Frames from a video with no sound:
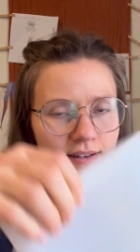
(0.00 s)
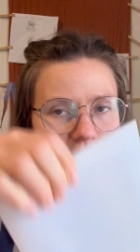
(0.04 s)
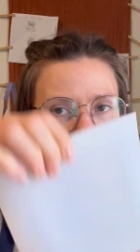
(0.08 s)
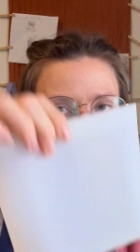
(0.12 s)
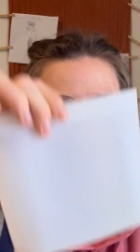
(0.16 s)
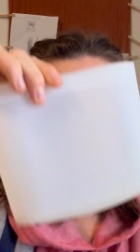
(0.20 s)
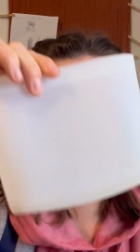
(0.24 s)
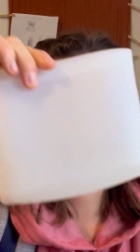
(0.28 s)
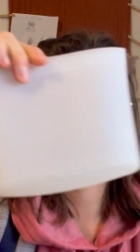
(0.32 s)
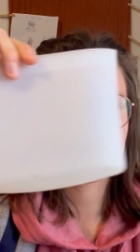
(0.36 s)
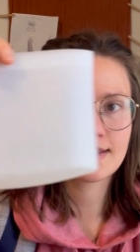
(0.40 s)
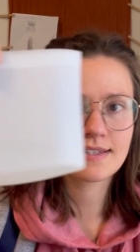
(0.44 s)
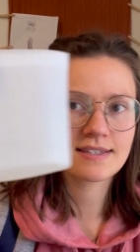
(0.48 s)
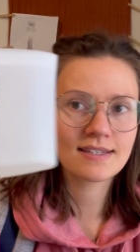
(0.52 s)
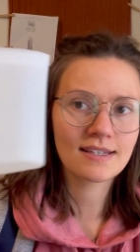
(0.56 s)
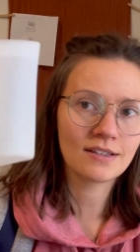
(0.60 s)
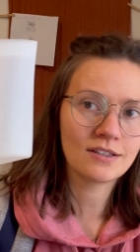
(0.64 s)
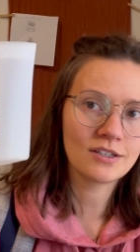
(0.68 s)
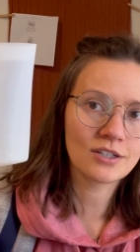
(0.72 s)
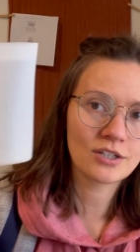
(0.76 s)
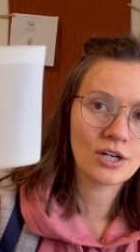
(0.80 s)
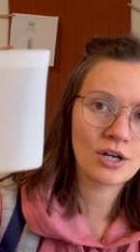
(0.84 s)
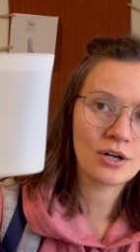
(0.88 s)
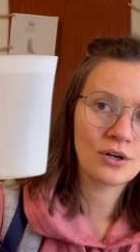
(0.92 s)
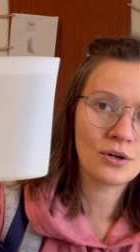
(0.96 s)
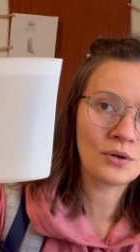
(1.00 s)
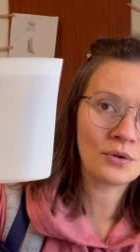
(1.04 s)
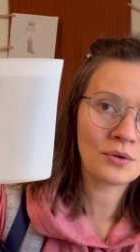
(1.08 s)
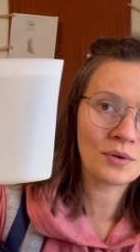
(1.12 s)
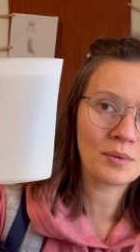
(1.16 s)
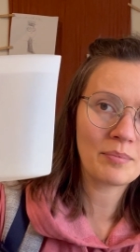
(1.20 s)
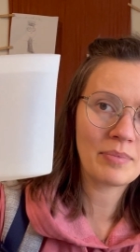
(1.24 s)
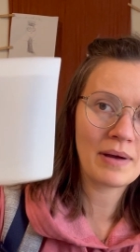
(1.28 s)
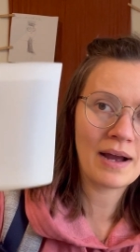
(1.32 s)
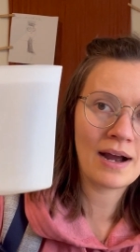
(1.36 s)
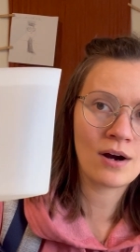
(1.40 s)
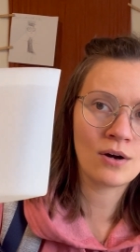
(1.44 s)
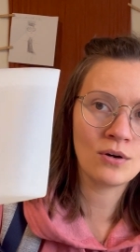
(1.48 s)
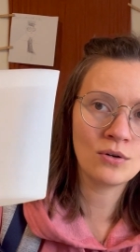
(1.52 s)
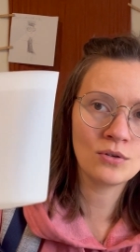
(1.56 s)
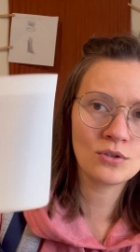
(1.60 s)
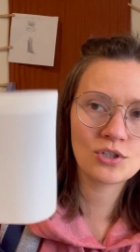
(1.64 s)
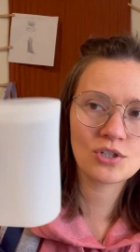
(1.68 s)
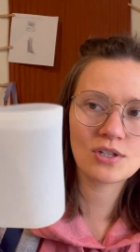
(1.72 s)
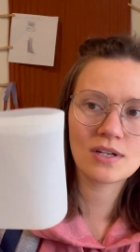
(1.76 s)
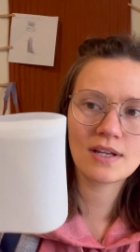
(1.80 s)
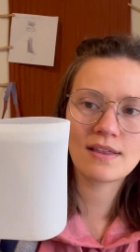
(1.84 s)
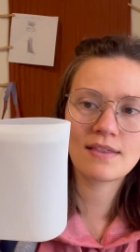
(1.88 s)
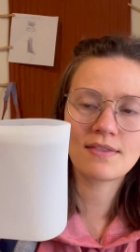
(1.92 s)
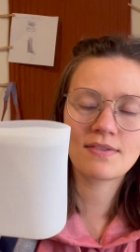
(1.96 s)
is a silicone
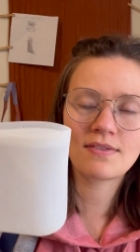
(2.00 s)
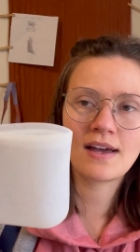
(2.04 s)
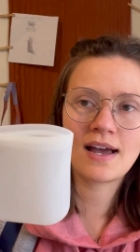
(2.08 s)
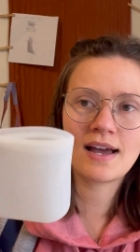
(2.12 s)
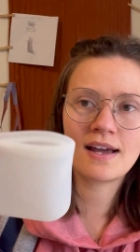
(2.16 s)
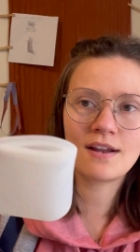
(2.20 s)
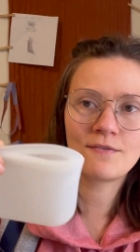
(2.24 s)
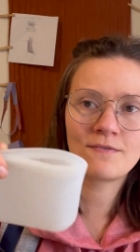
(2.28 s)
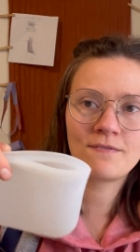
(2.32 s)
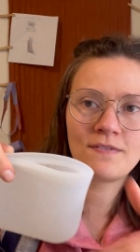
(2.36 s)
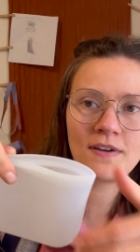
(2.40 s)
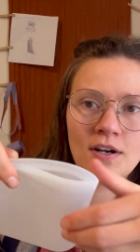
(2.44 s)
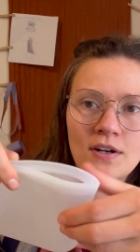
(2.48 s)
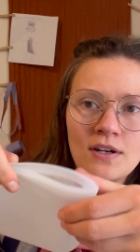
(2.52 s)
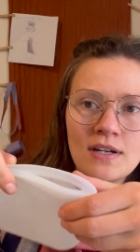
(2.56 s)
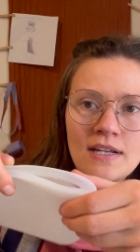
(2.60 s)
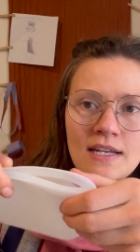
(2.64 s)
pouch that very